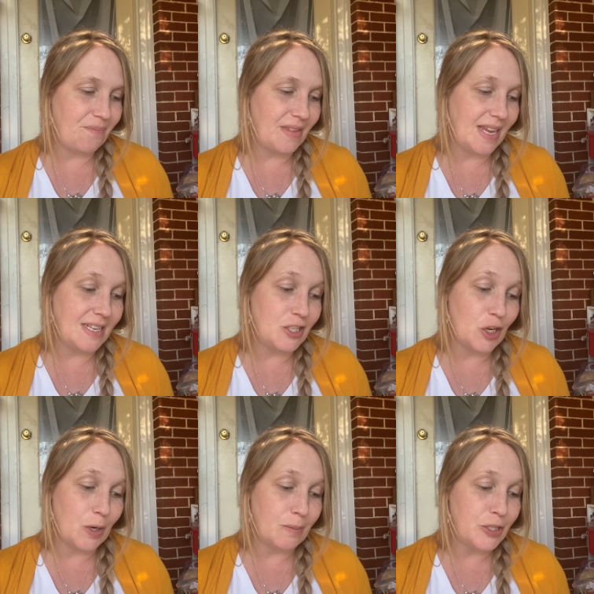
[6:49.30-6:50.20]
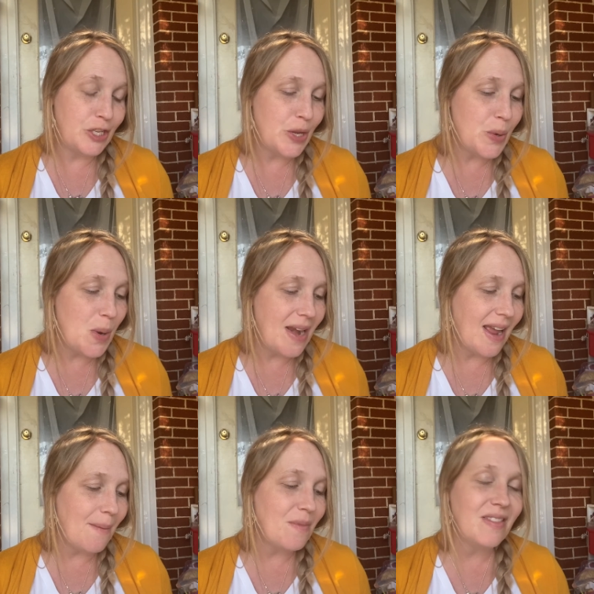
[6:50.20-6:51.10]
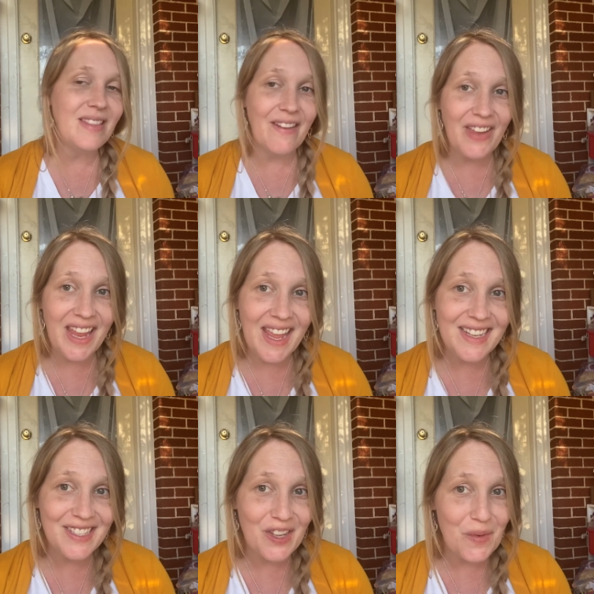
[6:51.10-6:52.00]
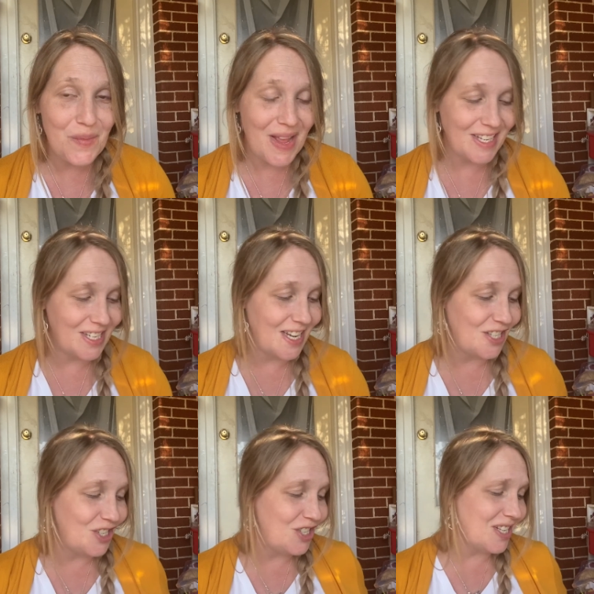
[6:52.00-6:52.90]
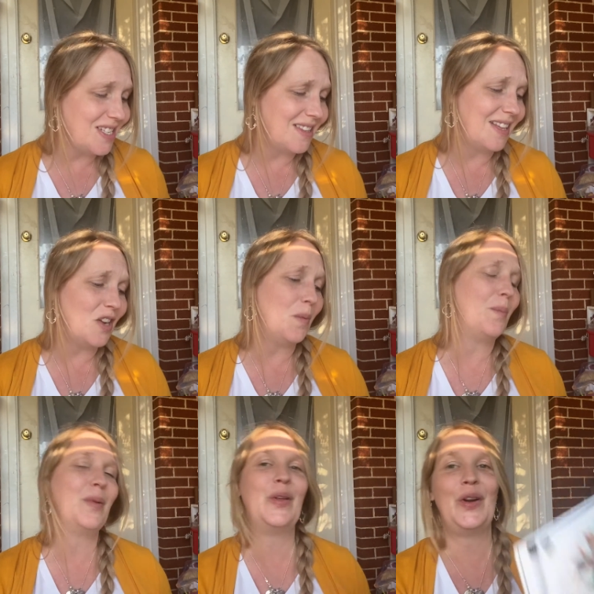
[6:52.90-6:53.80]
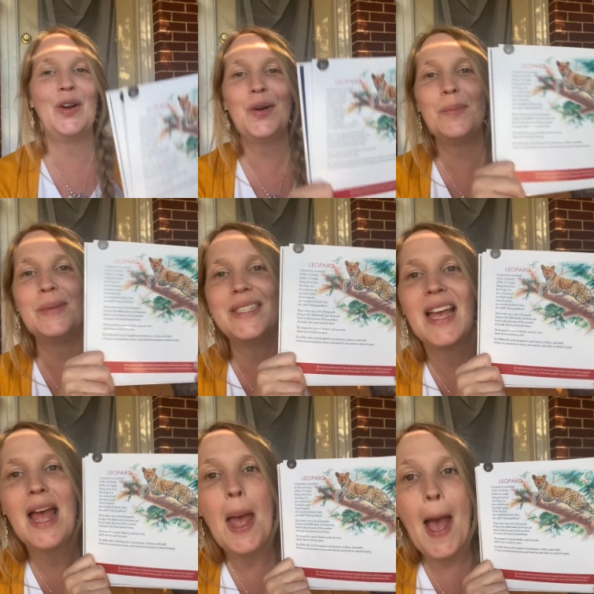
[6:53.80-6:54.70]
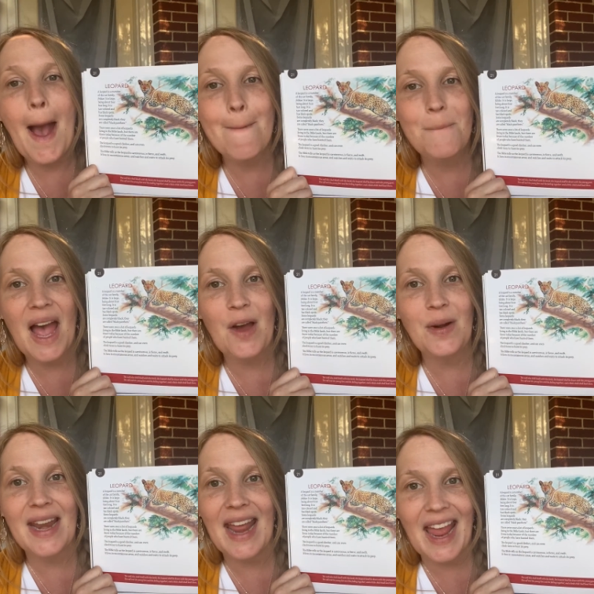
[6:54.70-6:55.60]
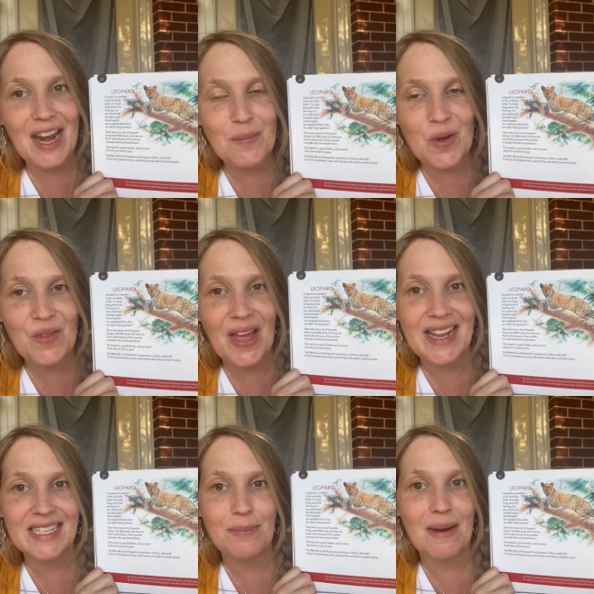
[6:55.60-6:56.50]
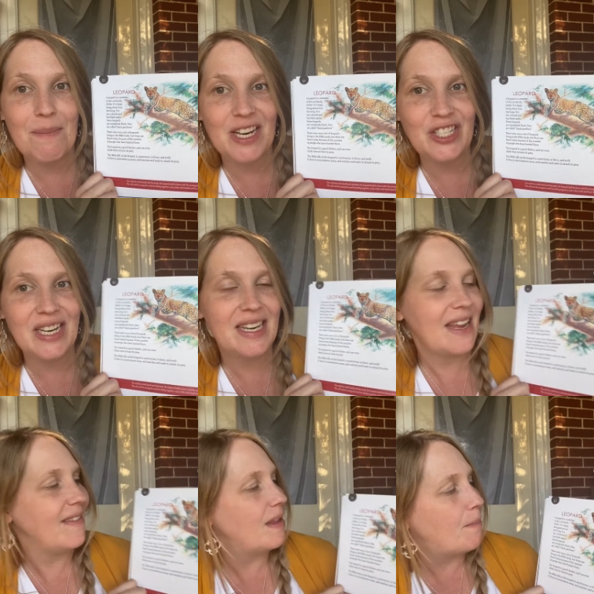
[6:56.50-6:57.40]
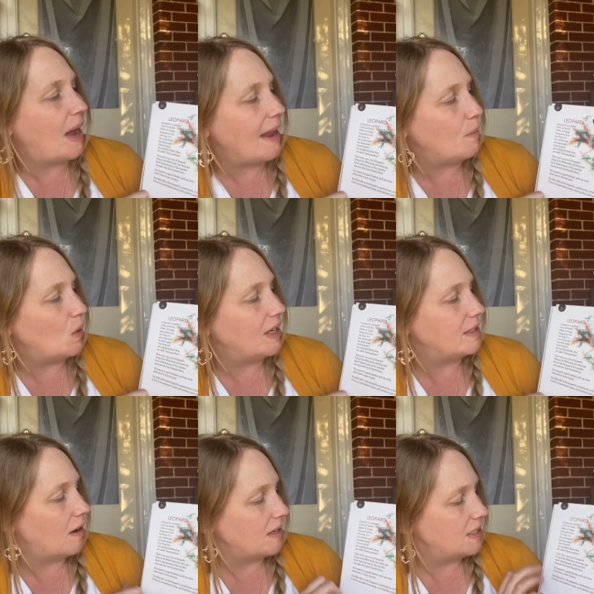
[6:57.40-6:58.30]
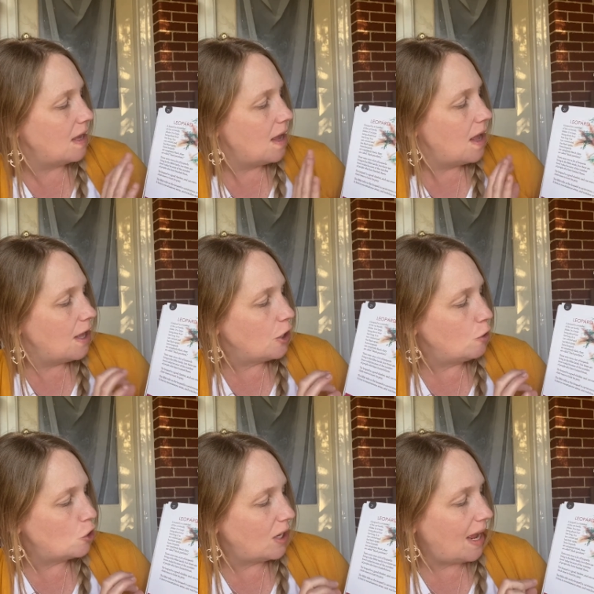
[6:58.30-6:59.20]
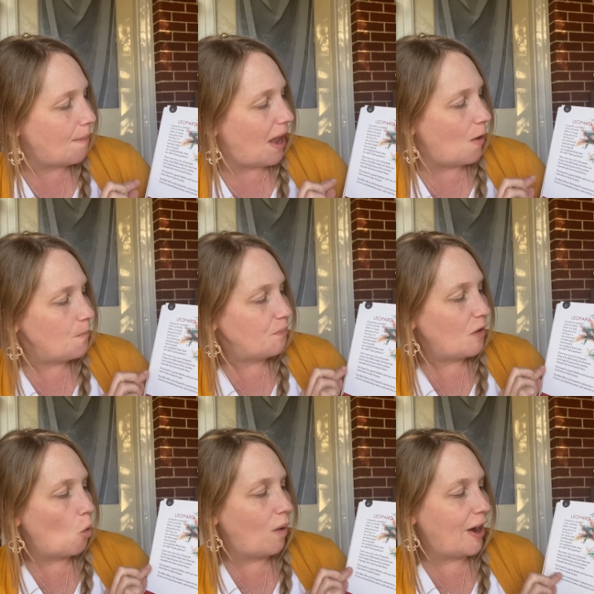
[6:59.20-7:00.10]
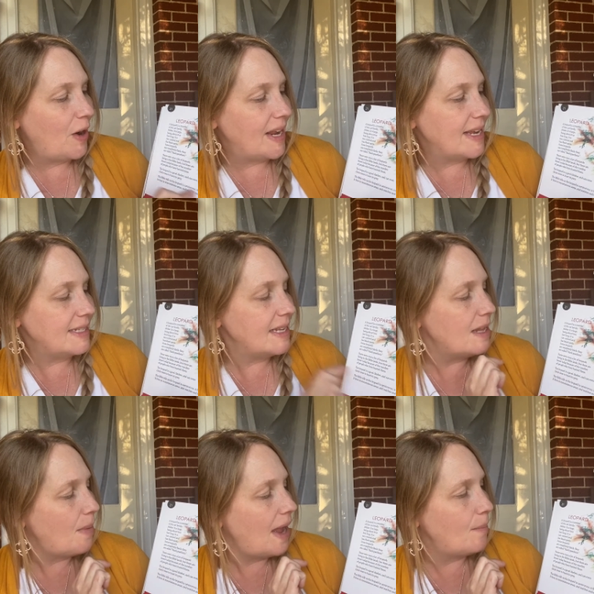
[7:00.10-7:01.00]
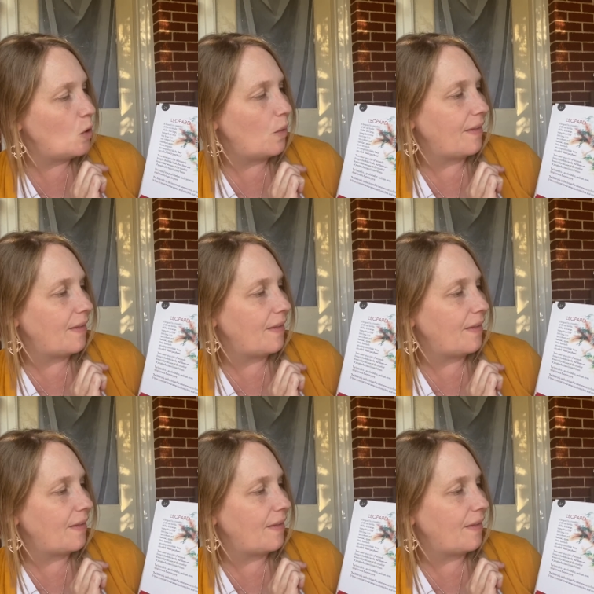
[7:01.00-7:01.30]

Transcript: in term 2, and I'm loving it so much. It's just little blurbs about an animal that has been mentioned in the Bible. It talks usually about where it is in the Bible, where